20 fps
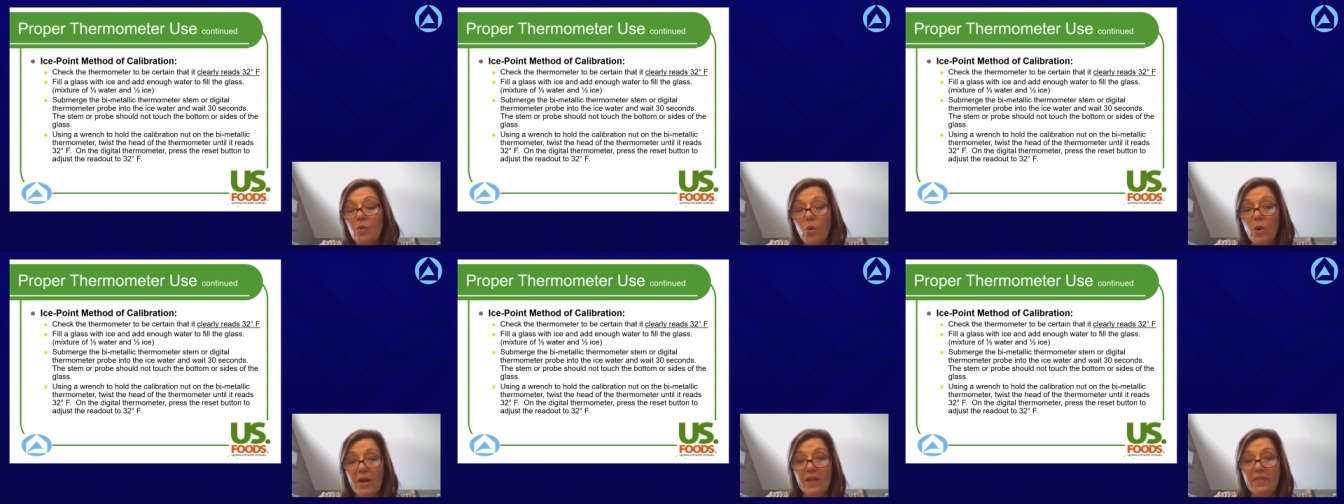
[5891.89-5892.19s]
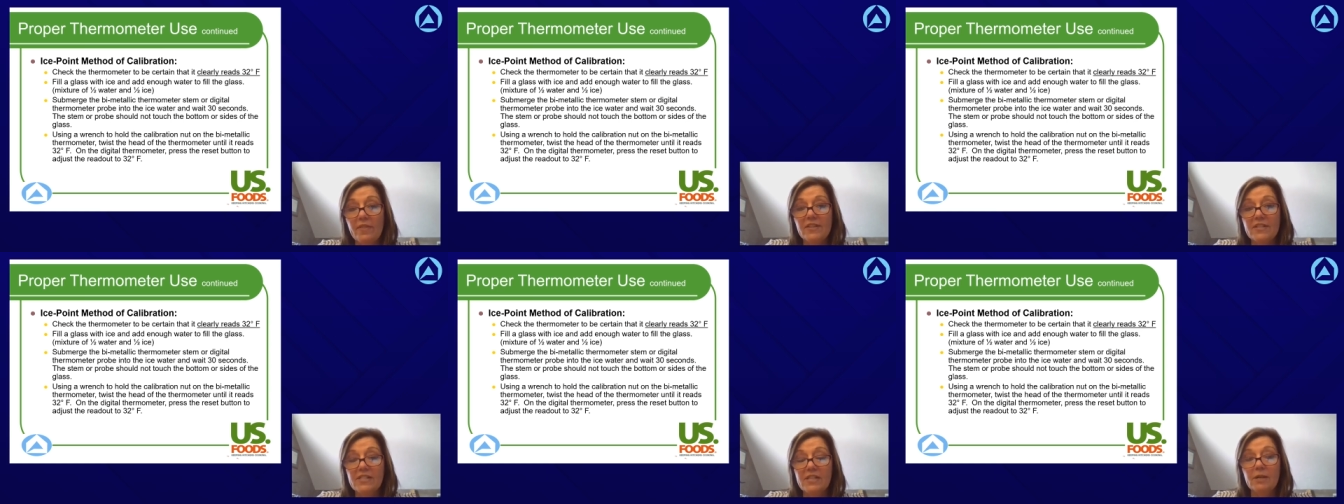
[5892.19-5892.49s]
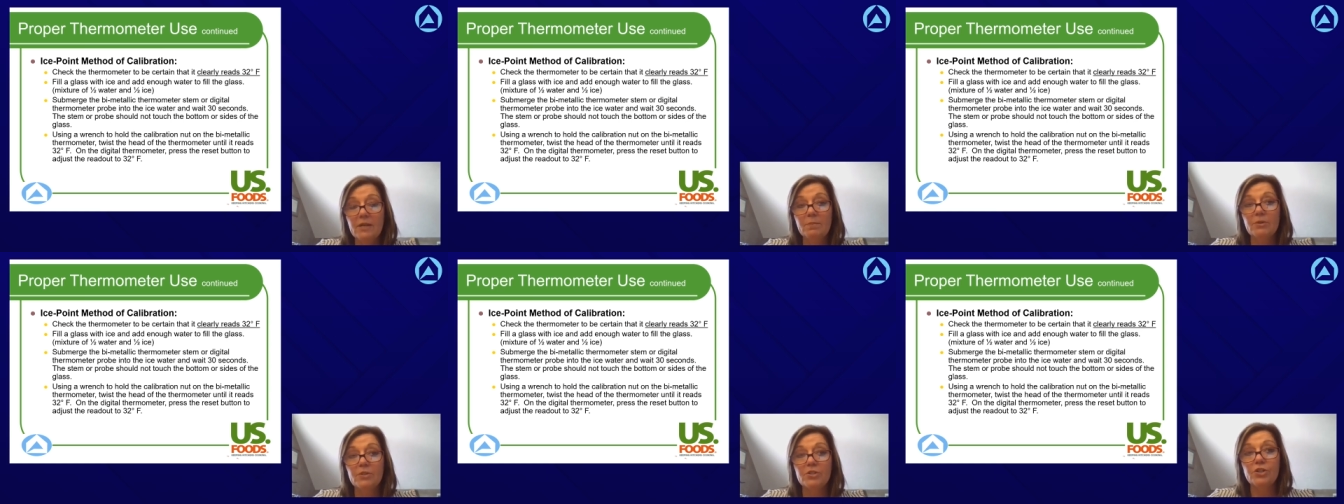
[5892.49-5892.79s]
what the
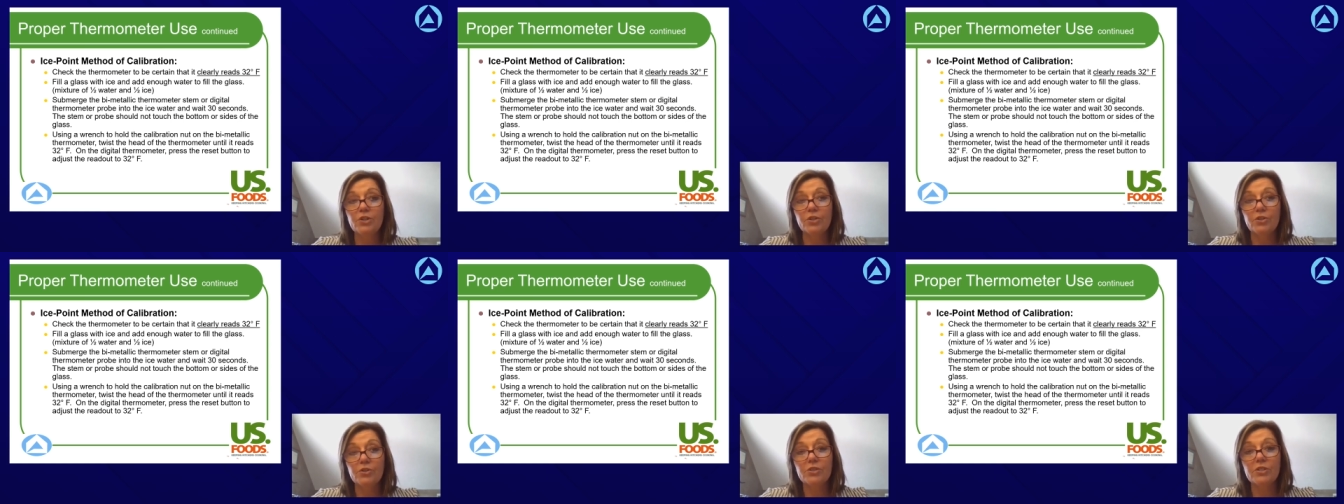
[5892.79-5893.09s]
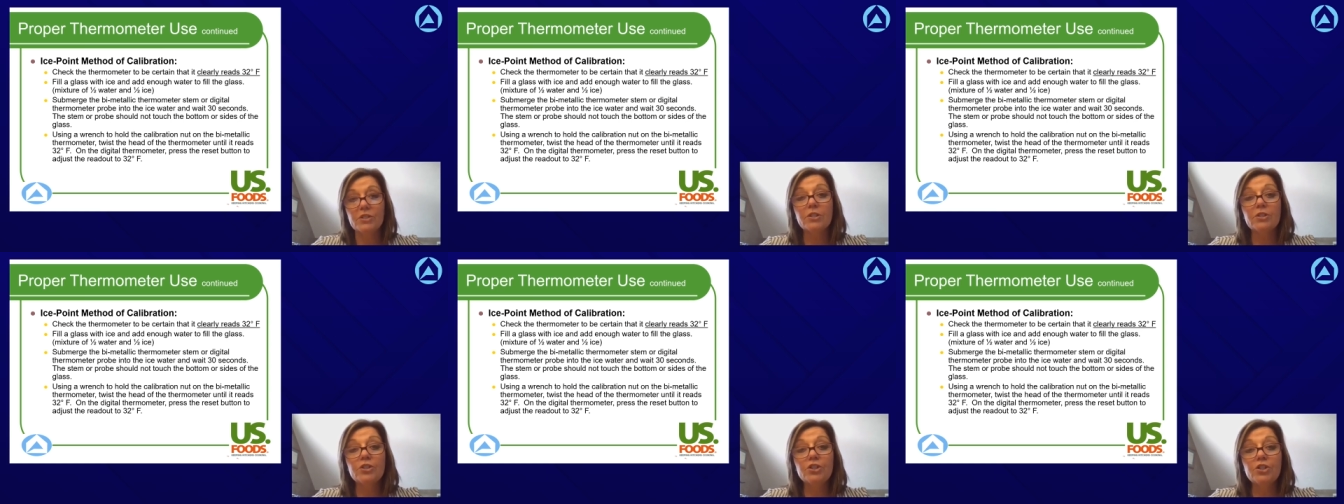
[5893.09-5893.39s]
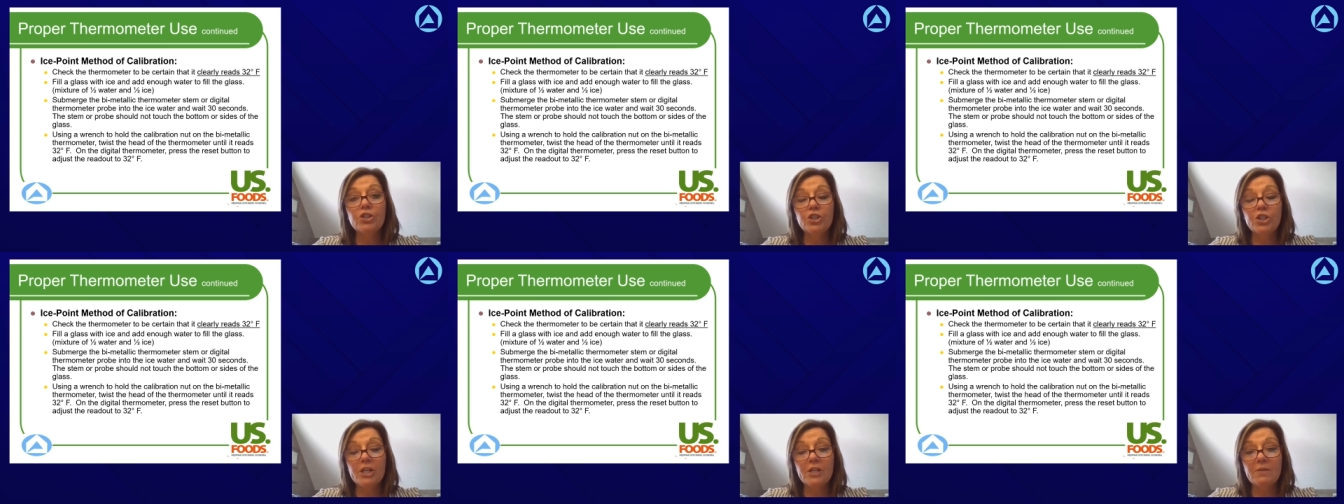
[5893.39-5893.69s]
temperatures
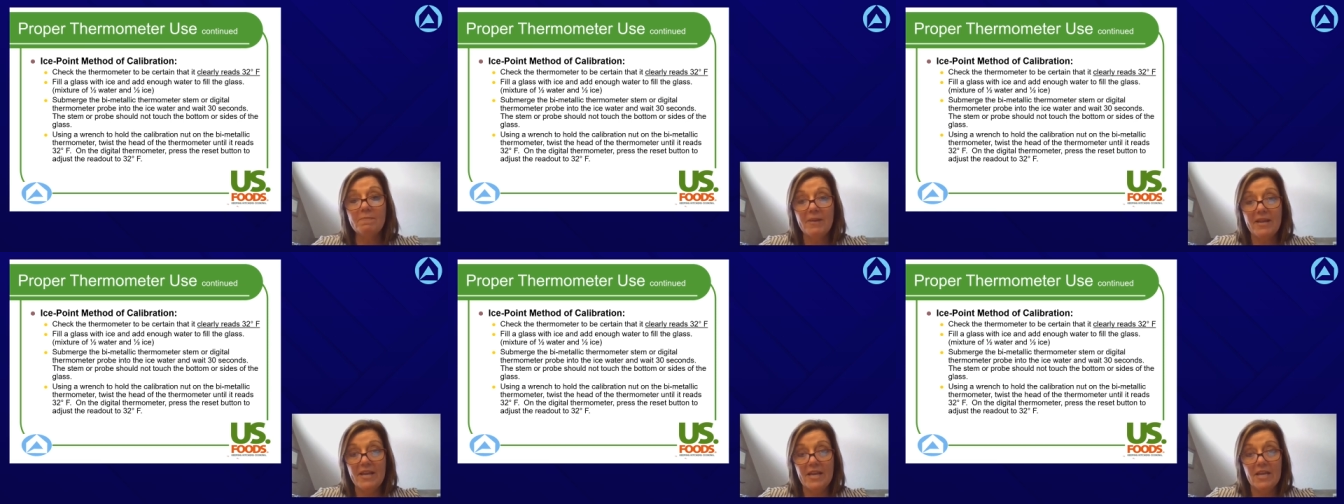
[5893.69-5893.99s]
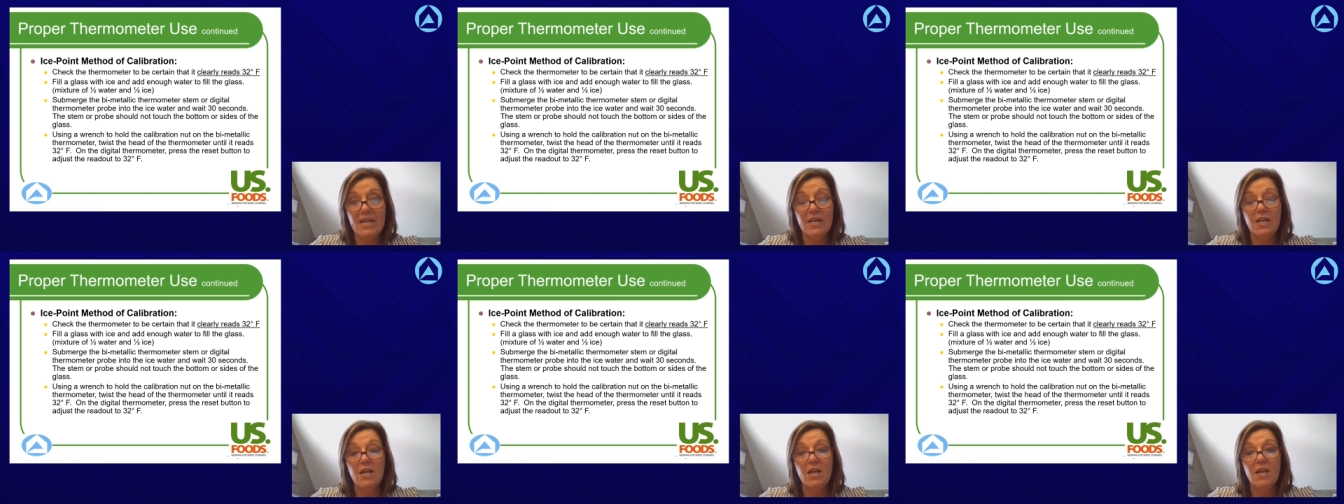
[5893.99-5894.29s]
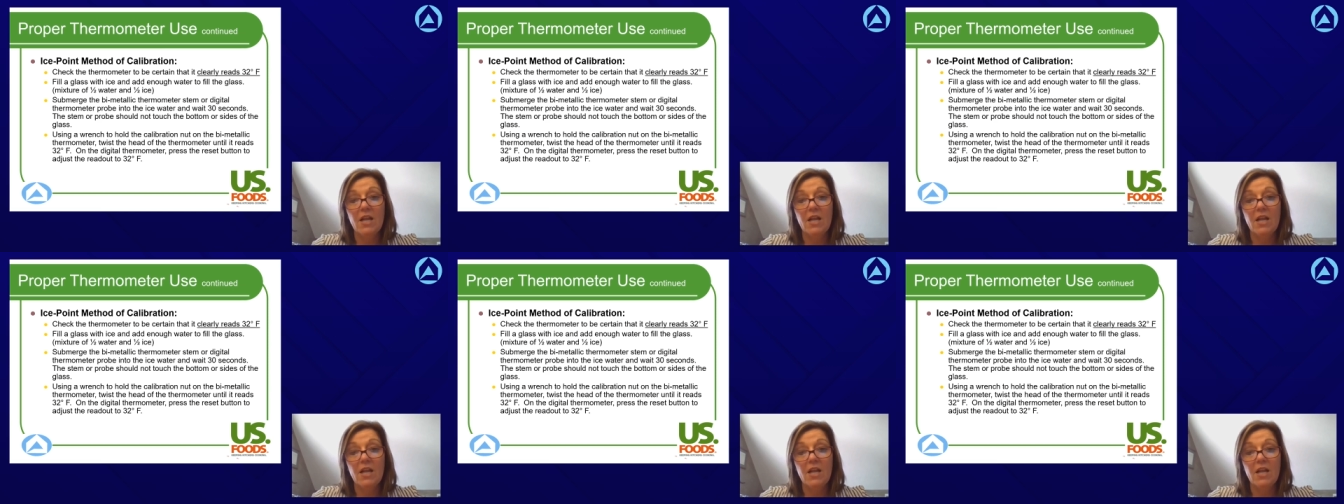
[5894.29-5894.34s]
should be